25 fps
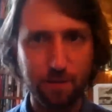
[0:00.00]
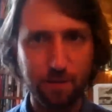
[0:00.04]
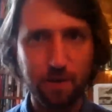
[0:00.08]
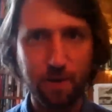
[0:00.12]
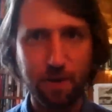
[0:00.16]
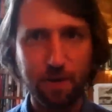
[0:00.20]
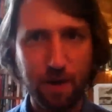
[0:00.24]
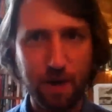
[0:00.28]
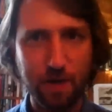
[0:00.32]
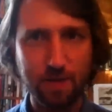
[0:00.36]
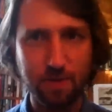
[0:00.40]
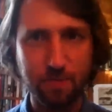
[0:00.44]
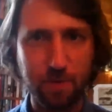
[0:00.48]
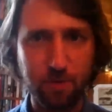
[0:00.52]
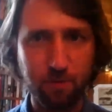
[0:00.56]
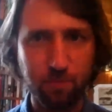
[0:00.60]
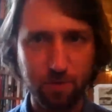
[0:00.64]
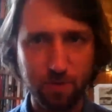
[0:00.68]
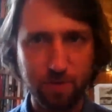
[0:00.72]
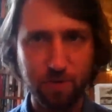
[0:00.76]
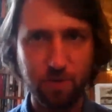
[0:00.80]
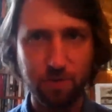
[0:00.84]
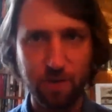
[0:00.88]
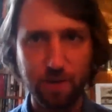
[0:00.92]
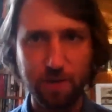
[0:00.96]
Her husband
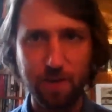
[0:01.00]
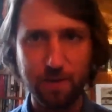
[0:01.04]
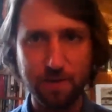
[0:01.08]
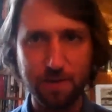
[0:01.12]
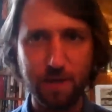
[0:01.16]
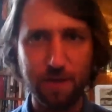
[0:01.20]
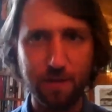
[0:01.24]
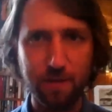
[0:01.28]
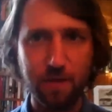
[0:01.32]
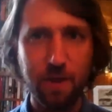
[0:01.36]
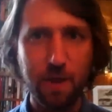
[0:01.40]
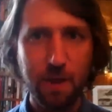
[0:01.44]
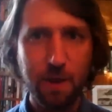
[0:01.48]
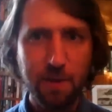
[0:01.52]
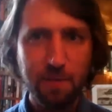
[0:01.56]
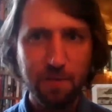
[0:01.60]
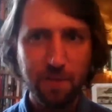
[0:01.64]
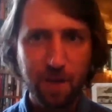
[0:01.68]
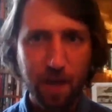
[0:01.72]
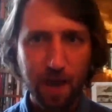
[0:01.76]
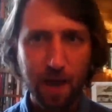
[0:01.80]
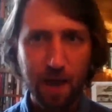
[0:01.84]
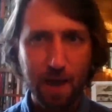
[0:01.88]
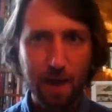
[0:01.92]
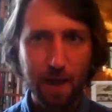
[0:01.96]
was not an
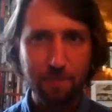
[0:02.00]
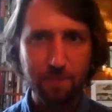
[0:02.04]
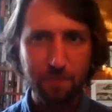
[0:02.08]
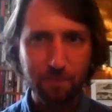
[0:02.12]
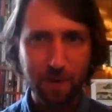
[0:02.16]
asset.